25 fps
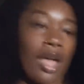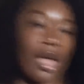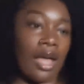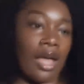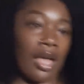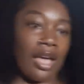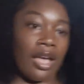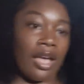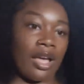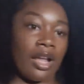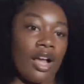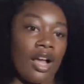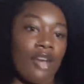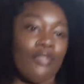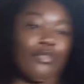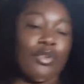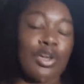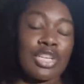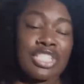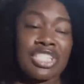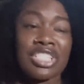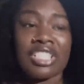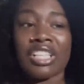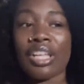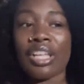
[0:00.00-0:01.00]
And
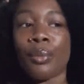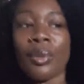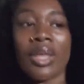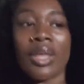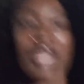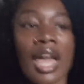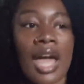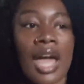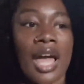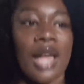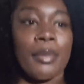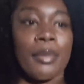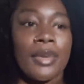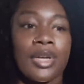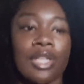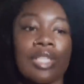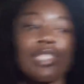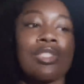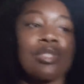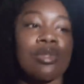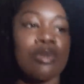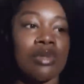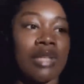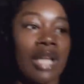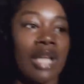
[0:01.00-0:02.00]
unfortunately, we came here
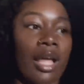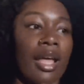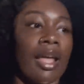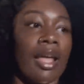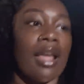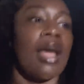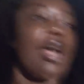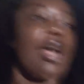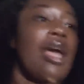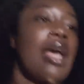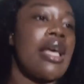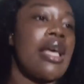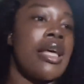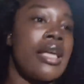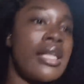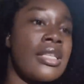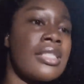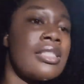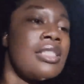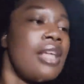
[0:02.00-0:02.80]
too late. It's